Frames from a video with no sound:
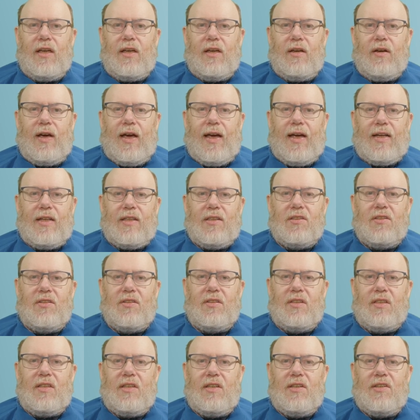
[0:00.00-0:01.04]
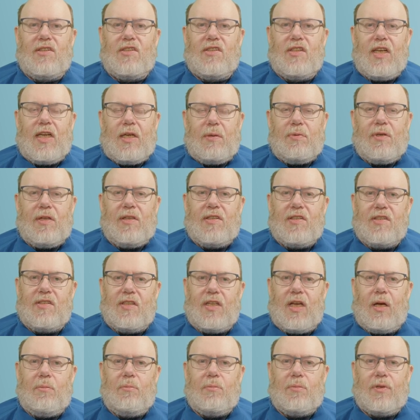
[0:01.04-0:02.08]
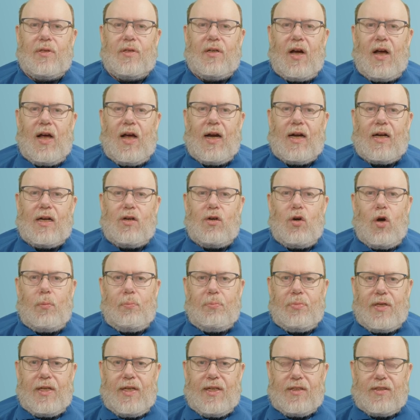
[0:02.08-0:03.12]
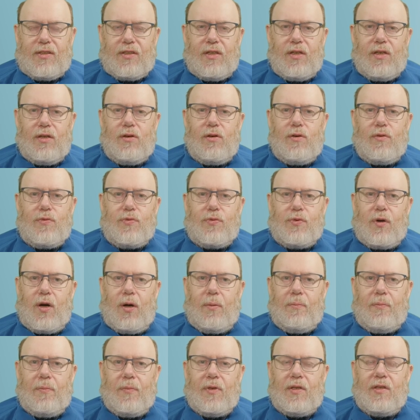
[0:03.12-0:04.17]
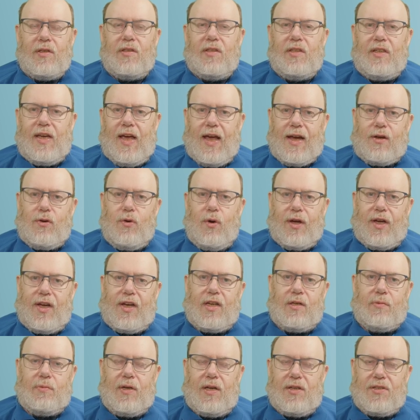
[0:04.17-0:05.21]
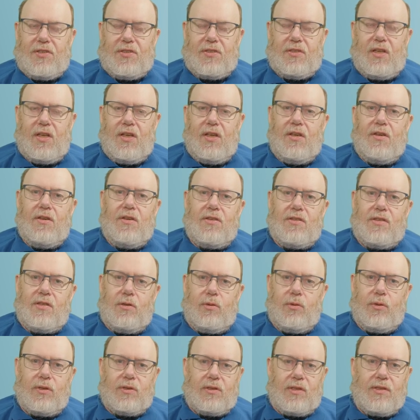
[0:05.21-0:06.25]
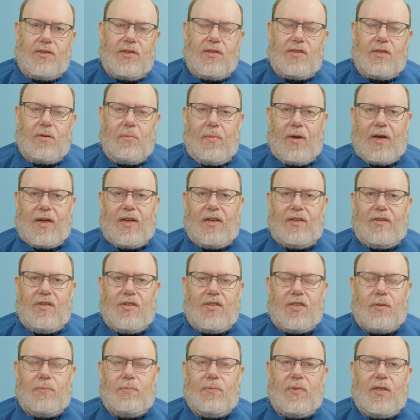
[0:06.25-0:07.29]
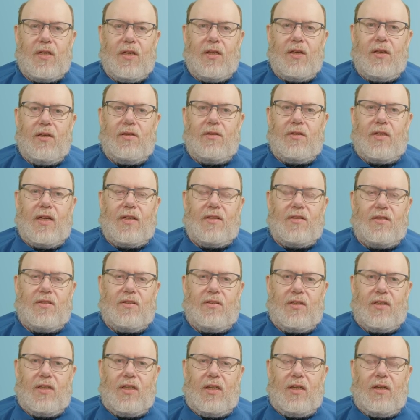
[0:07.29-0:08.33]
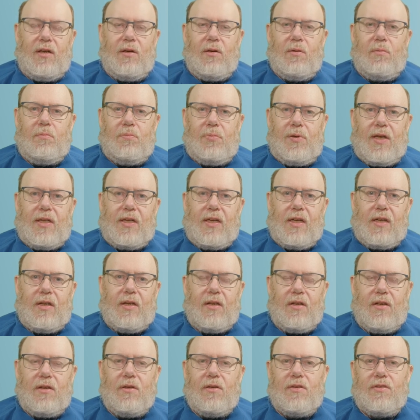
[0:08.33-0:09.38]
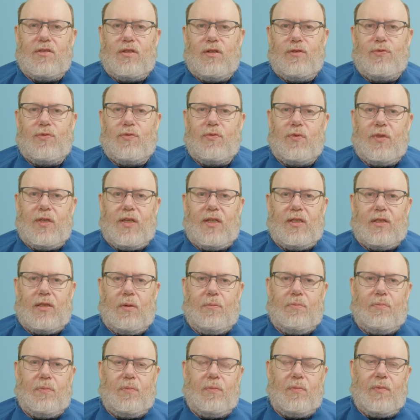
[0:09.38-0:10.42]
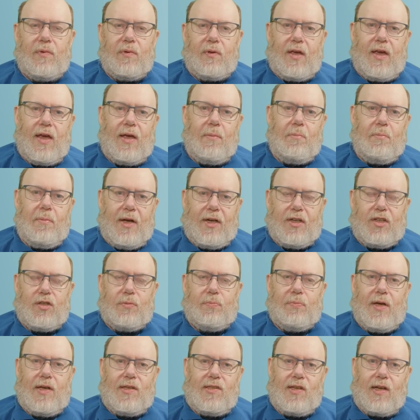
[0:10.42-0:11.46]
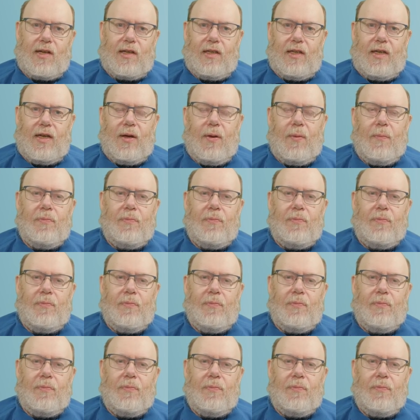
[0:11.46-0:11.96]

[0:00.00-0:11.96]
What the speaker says: and the sequence number are copied from the echo request. So this is a mechanism that the pinging software can match basically